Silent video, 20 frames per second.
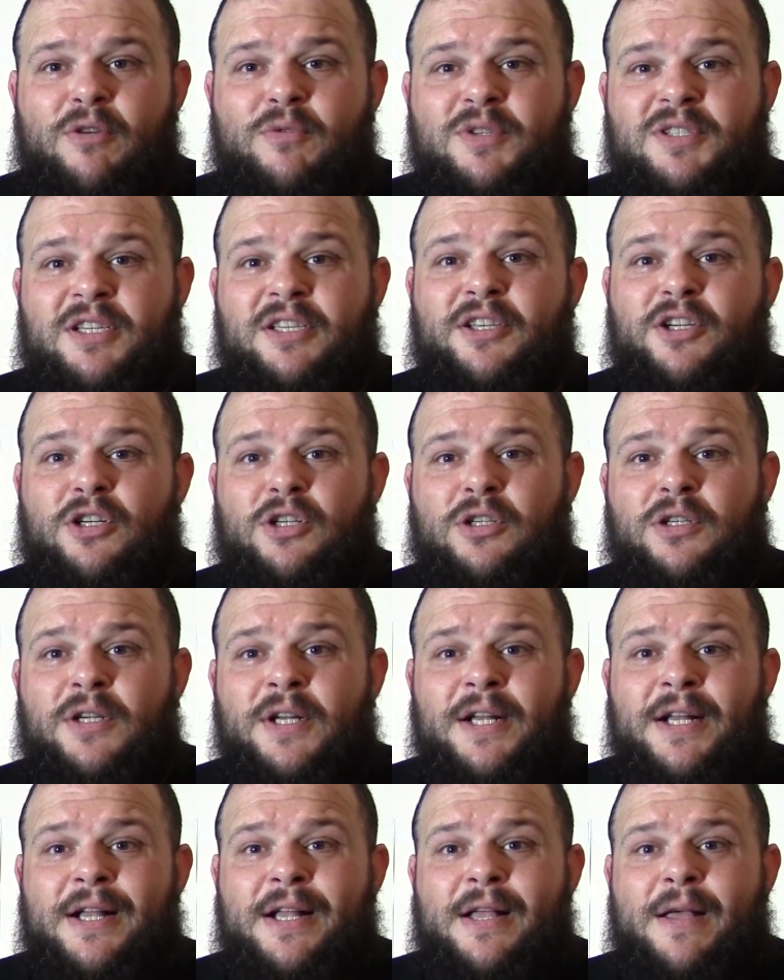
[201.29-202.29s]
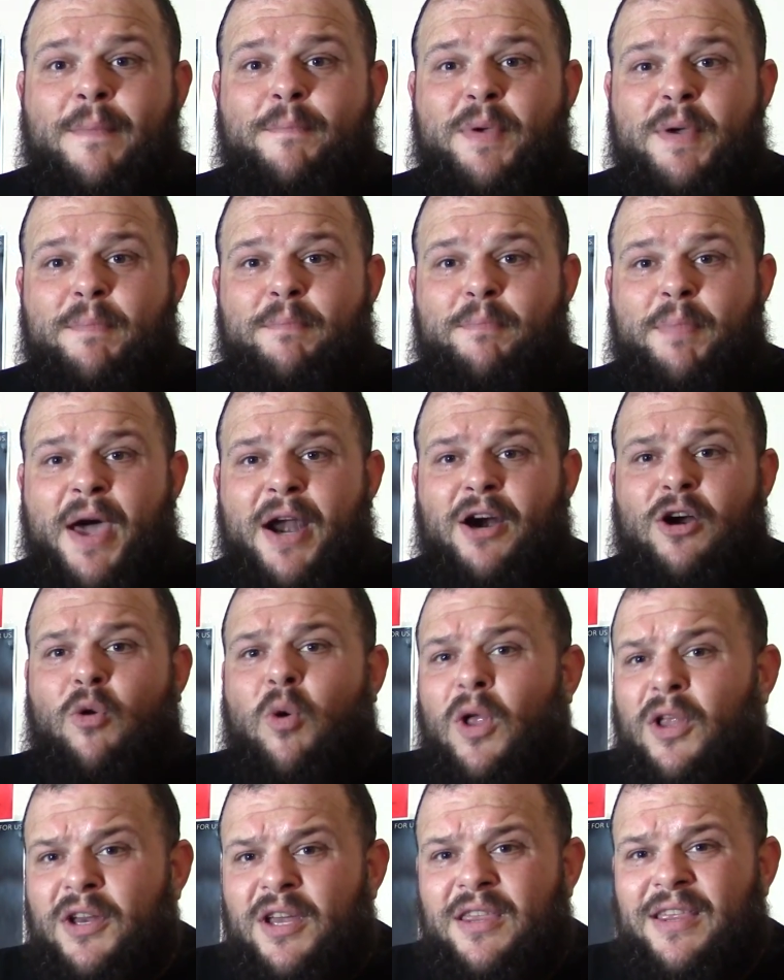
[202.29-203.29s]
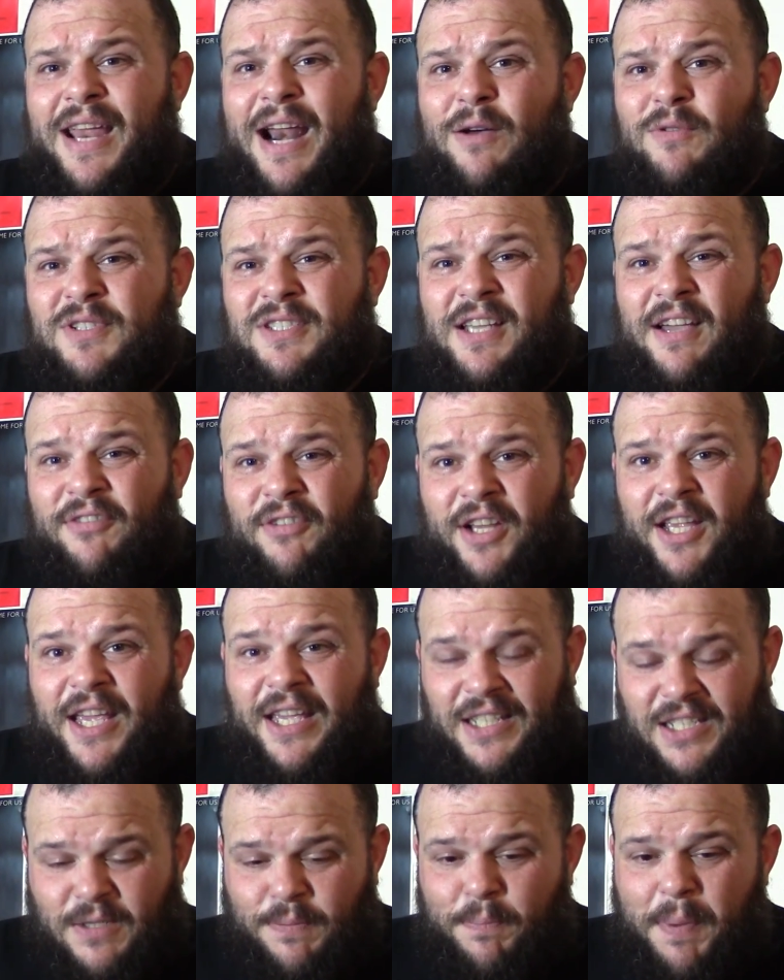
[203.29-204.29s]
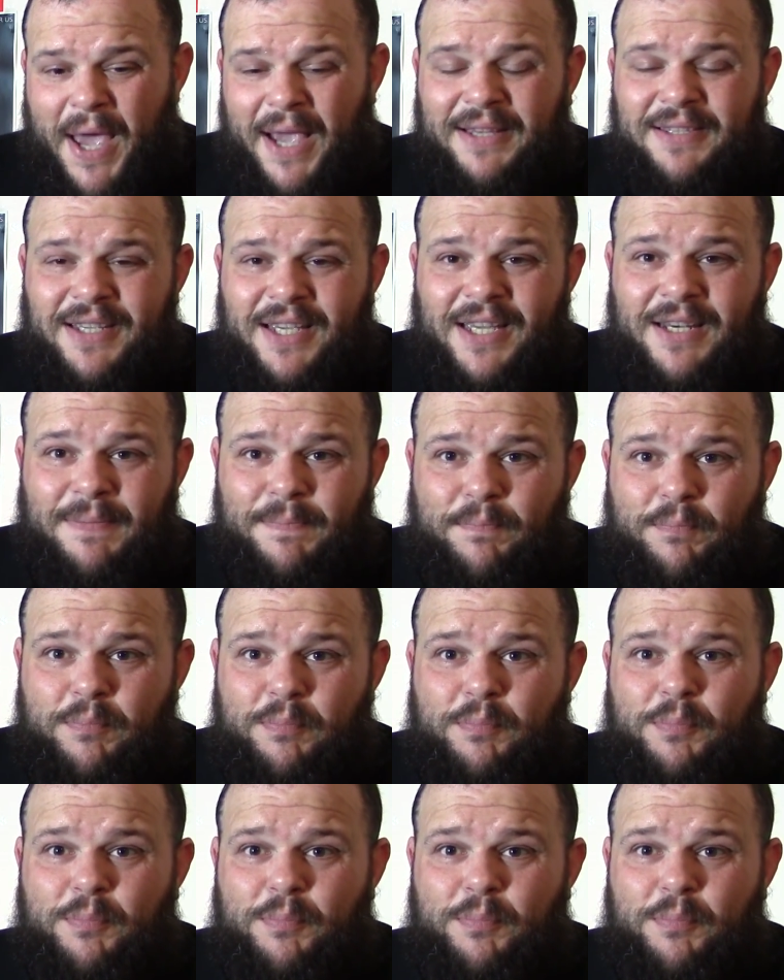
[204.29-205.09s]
It was a little bit better quality than I was definitely expecting,